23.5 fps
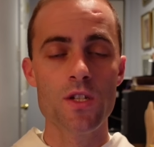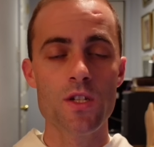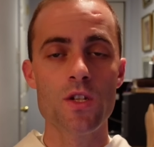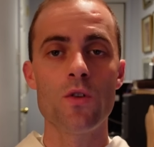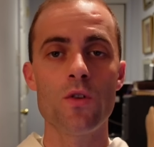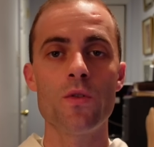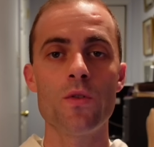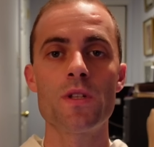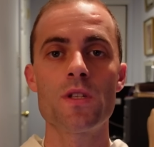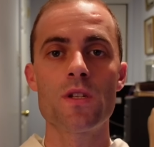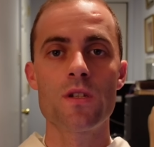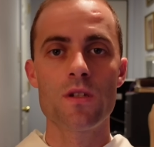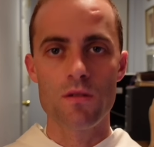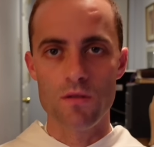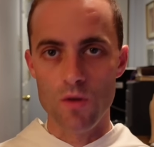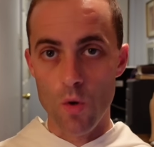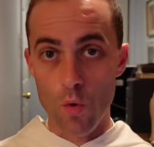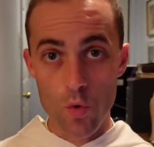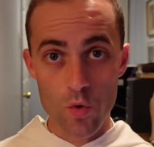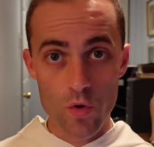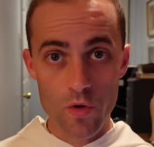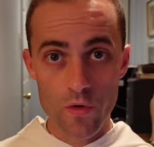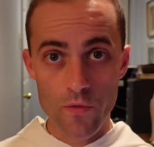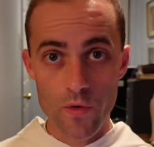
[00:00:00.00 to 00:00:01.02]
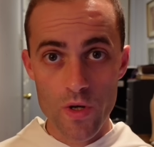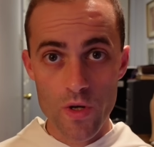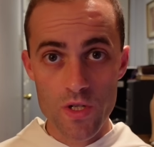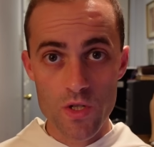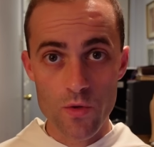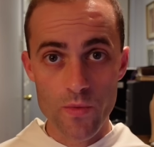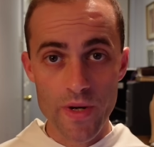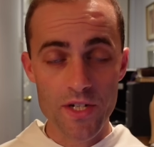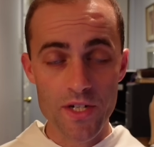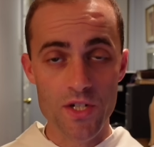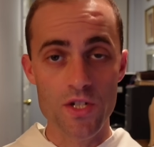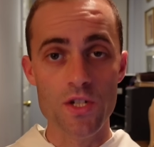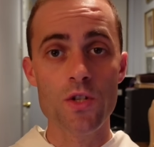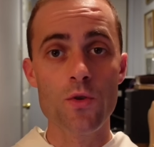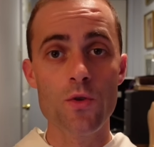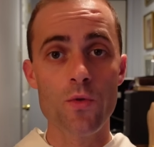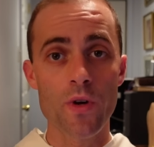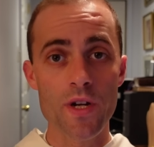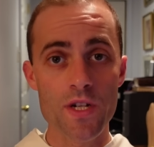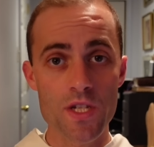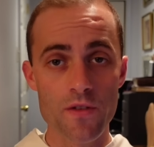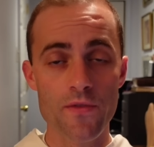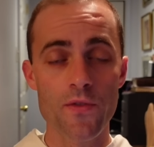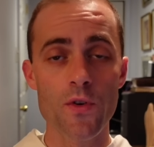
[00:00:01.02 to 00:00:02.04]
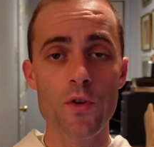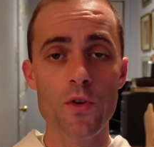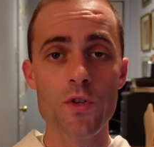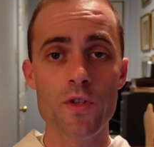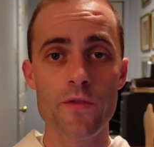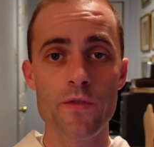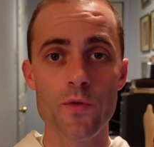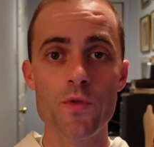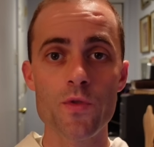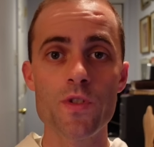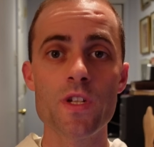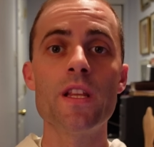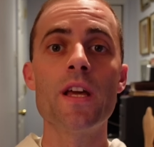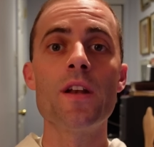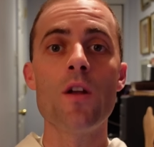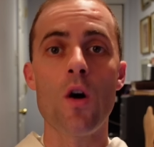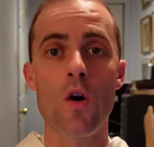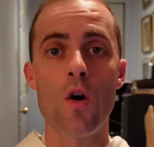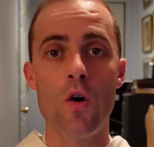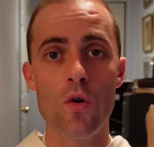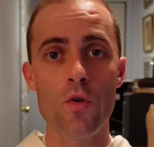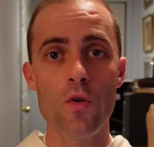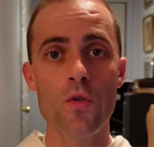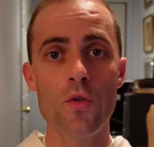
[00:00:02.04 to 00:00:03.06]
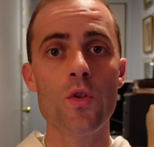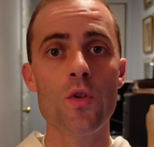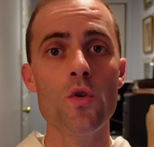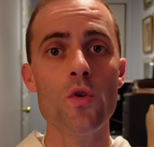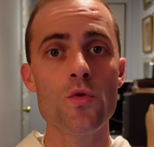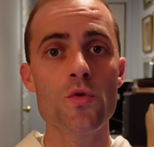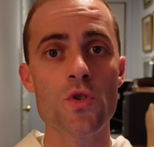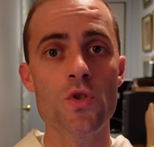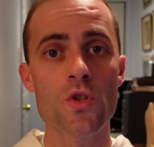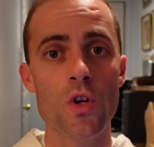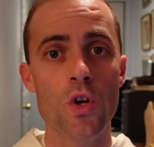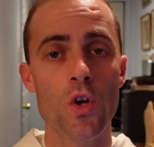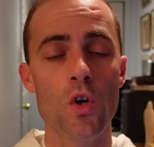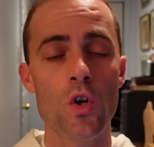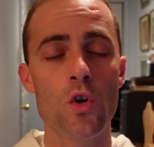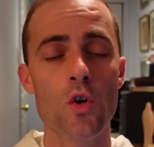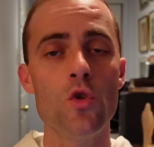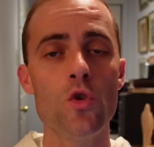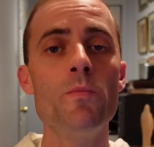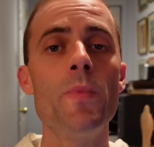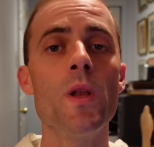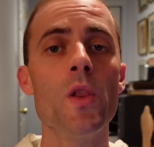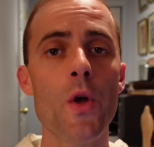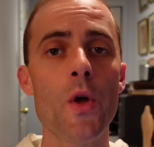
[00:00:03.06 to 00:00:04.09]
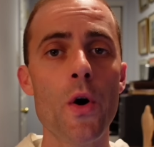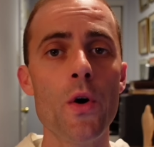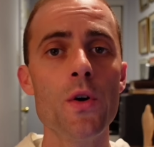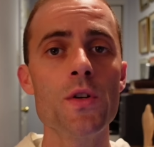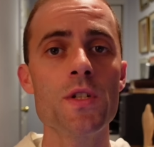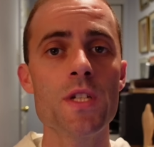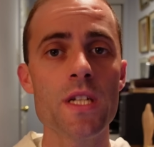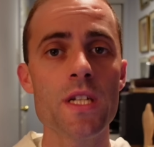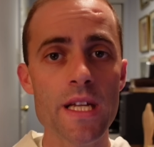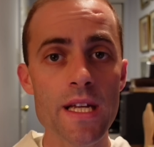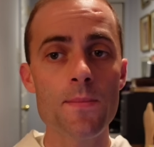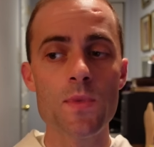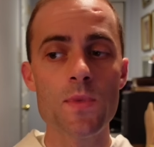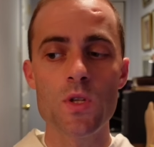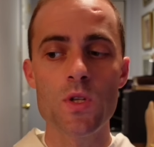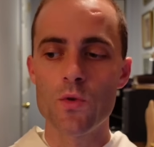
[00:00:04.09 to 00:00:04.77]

So it's the order of resurrection is Christ, the first fruits, and then all those who belong to him.